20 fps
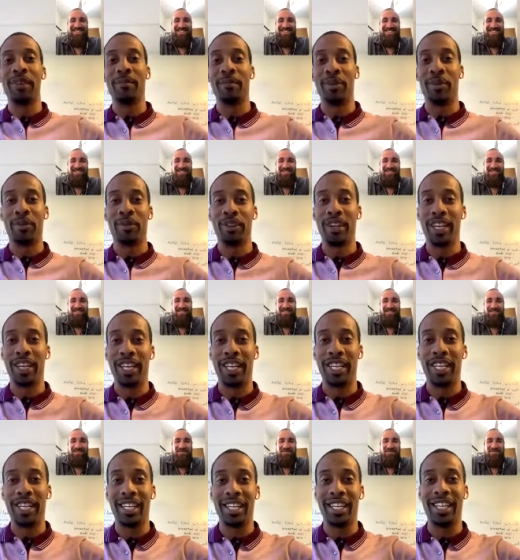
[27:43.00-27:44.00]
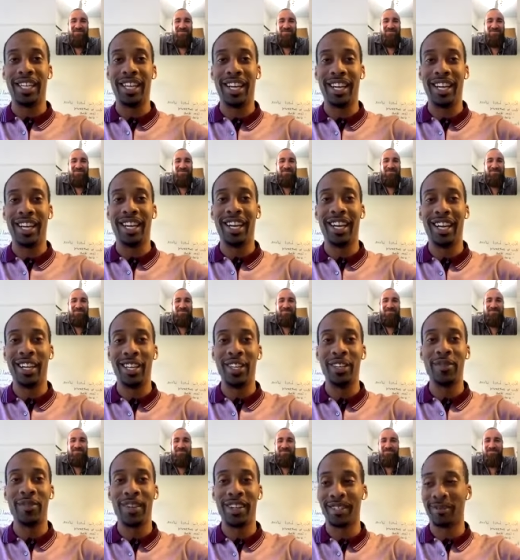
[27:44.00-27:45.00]
Marine, uh,
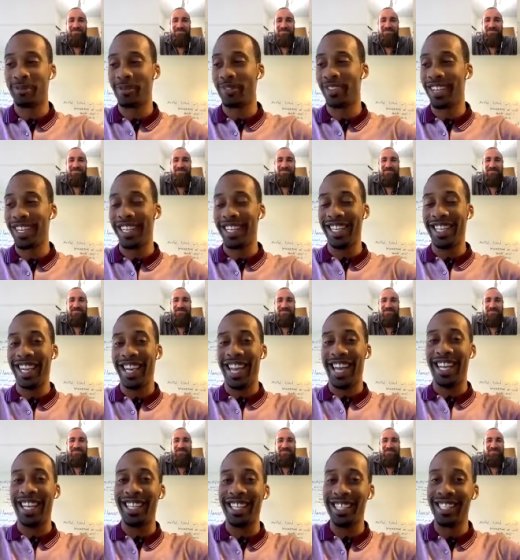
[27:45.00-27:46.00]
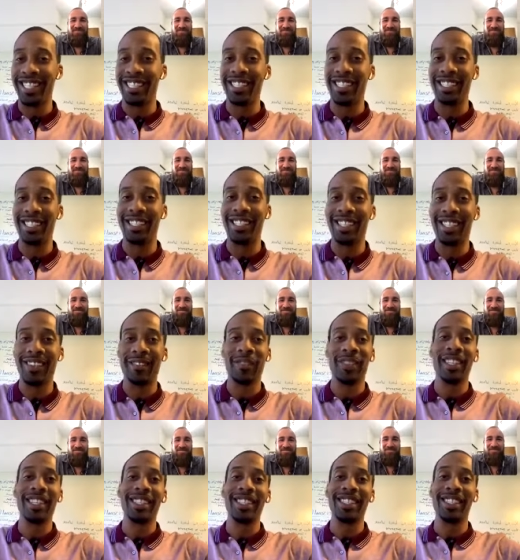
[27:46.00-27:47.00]
U.S. Marine, and he's he's
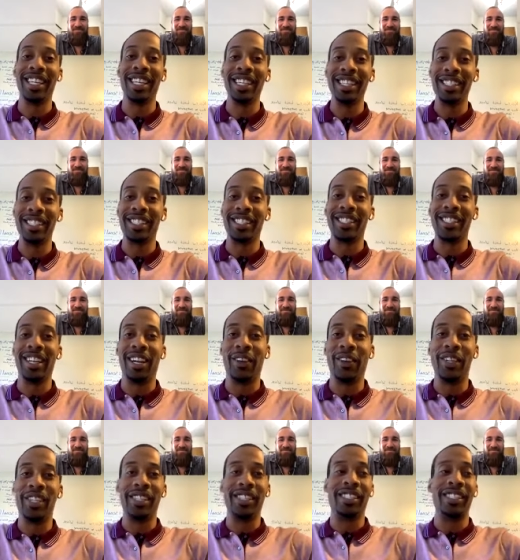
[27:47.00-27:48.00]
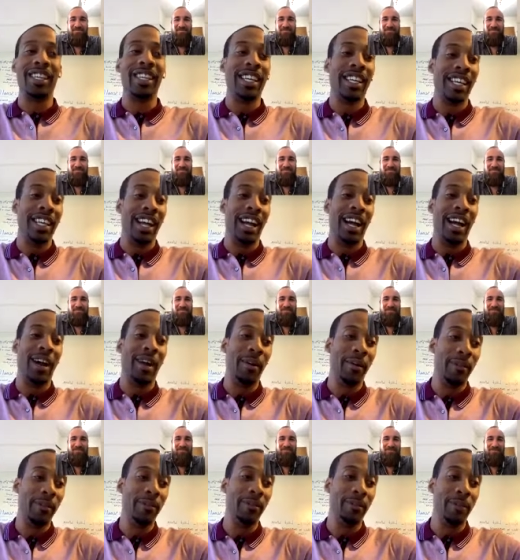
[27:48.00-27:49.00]
seen, you know, he's
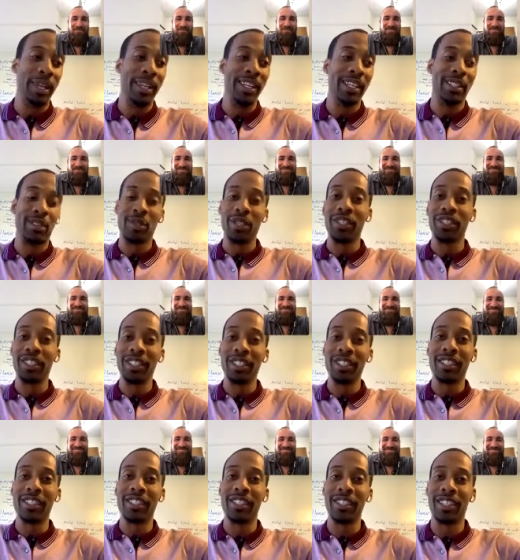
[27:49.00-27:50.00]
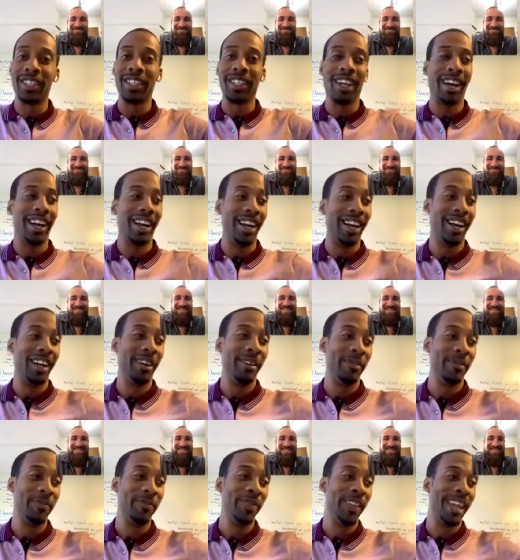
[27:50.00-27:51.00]
um, been in the trenches,
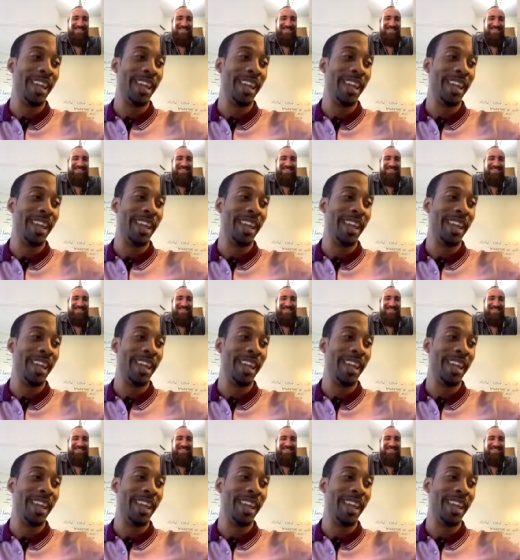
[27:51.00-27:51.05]
um,